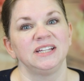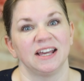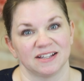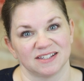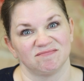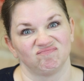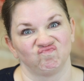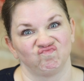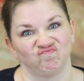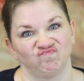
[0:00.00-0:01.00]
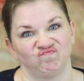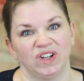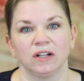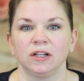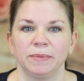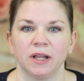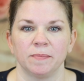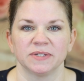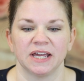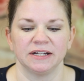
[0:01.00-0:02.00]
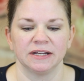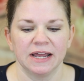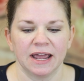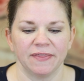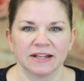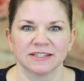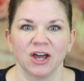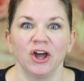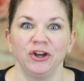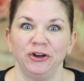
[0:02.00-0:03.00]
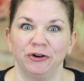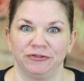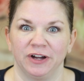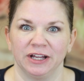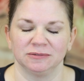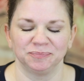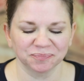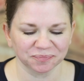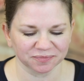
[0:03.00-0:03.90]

Yes, they're a little bit lopsided, and that's no fun.